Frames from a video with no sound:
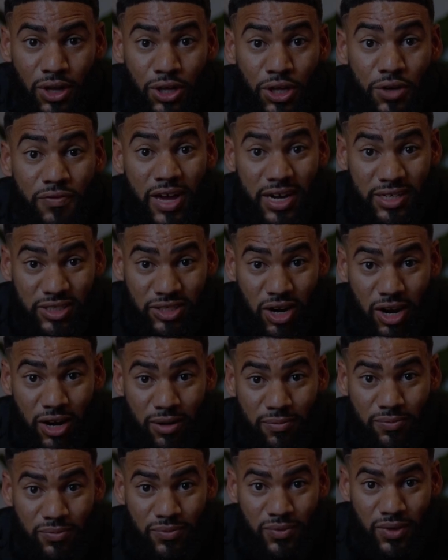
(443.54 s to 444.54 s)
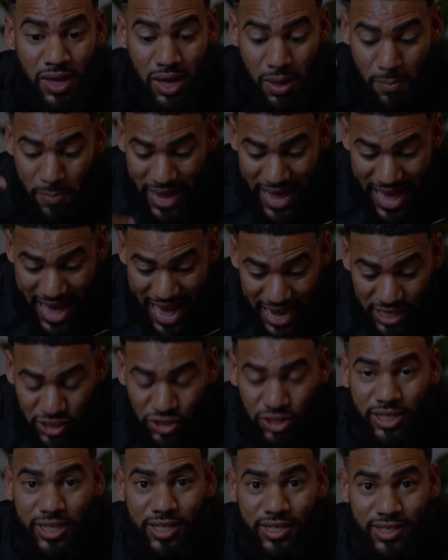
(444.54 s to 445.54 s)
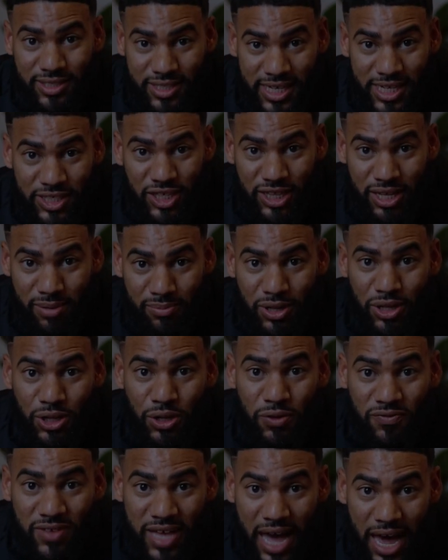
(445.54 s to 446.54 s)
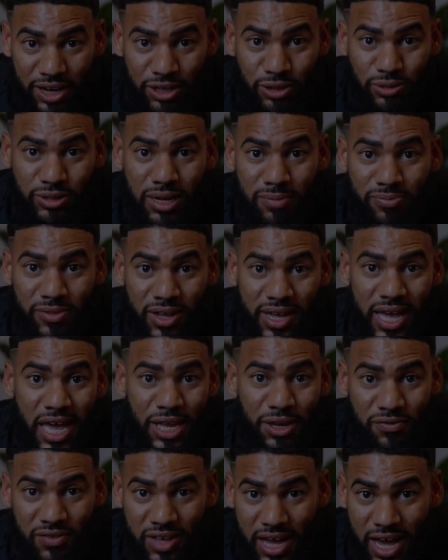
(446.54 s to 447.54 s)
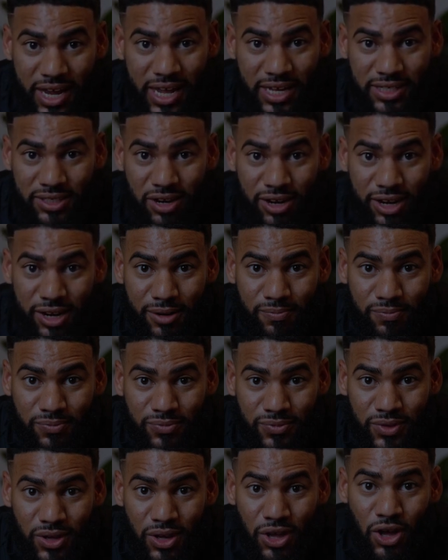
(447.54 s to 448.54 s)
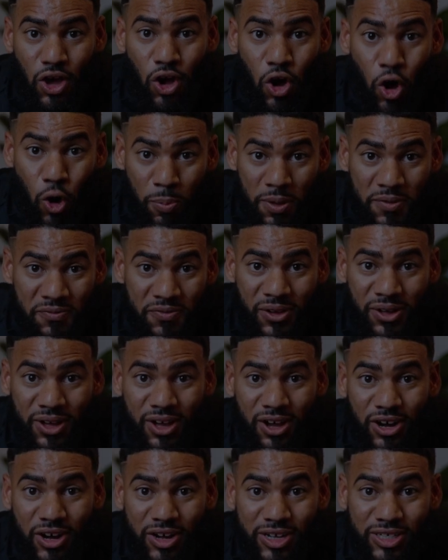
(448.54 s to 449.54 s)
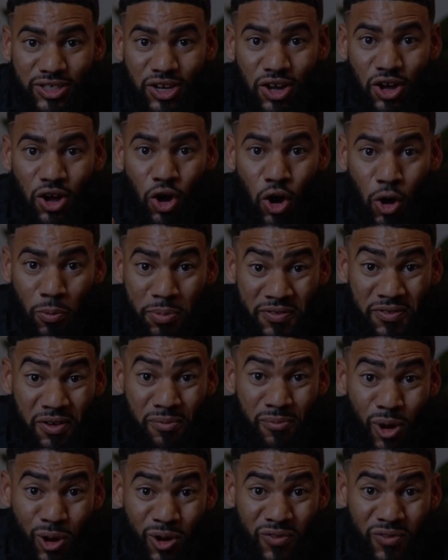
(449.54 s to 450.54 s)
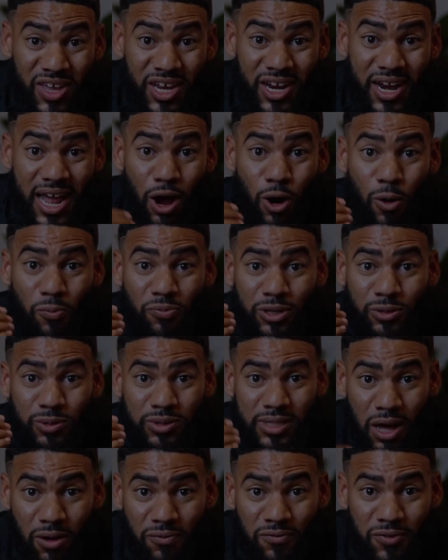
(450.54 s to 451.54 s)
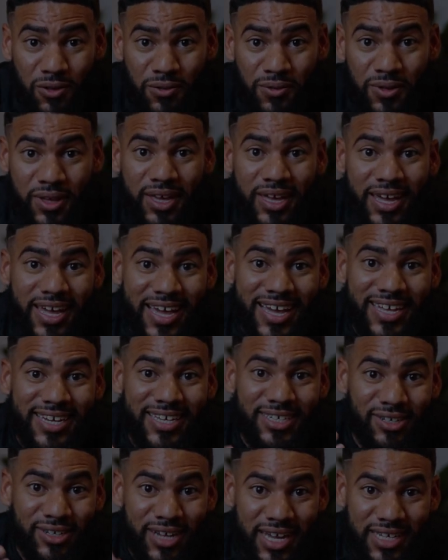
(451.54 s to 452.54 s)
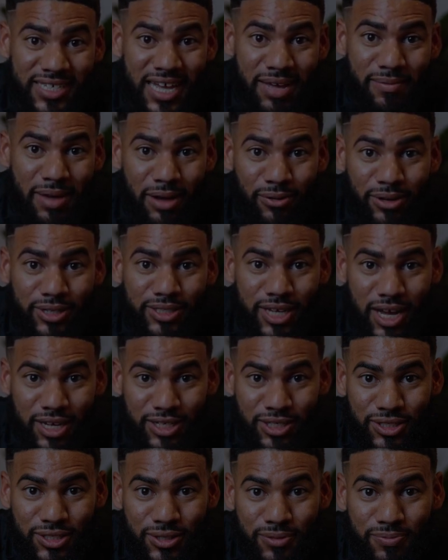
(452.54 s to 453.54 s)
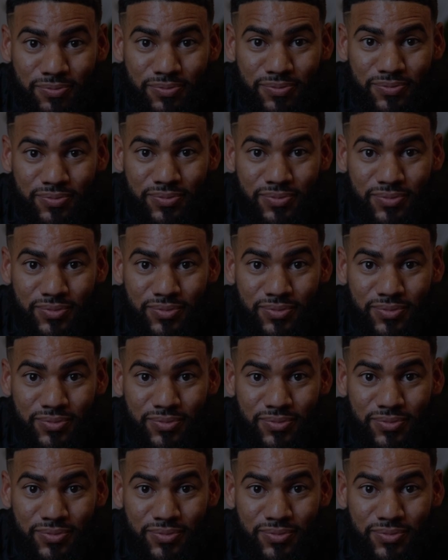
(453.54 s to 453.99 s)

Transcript: you've got to start by actually teaching them. You've got to do something and you've got to get started. Hope you feel encouraged. Hope you feel motivated. I hope this was helpful. And until next time, I will talk to you soon.